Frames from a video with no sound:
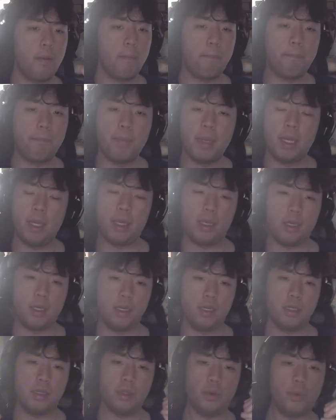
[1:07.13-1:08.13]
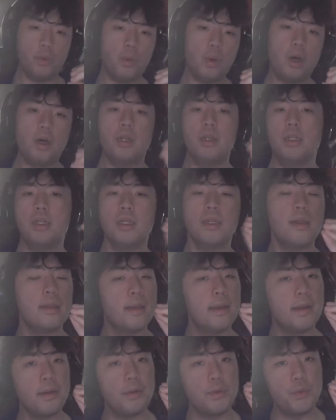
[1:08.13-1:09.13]
pick the one
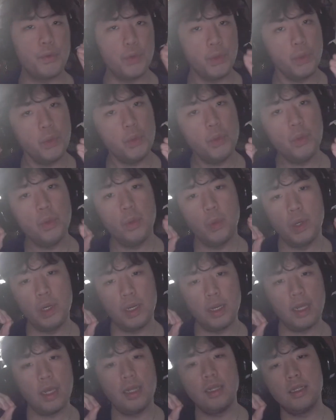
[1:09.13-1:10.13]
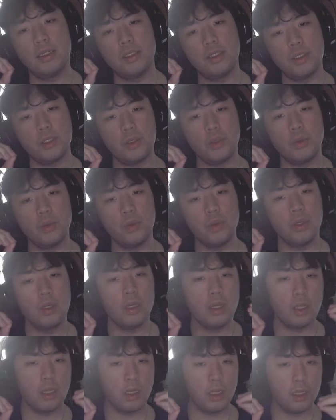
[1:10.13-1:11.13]
that you related to
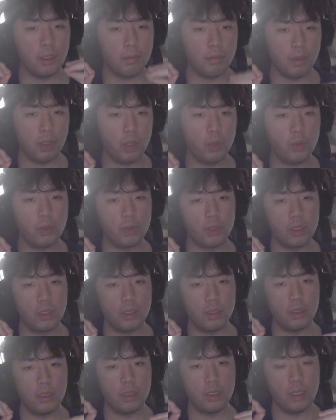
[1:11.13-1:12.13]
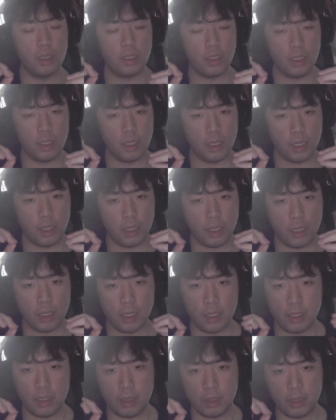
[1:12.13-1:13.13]
the most.
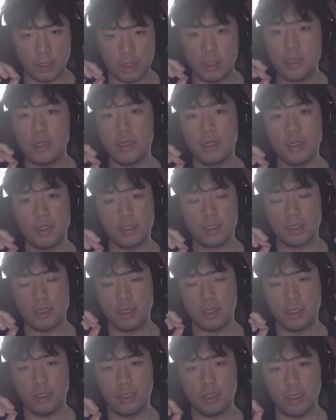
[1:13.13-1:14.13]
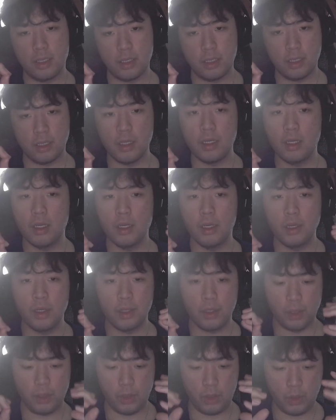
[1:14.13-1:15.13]
And there it is.
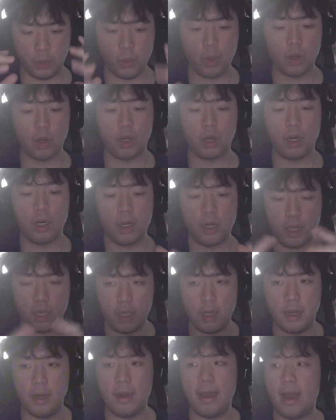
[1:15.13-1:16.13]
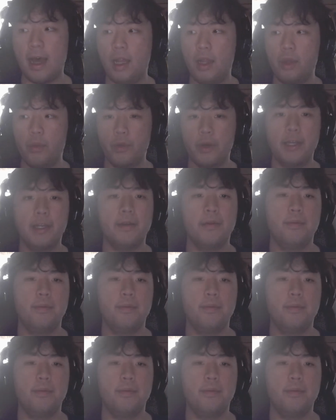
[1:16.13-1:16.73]
You are in an alleyway.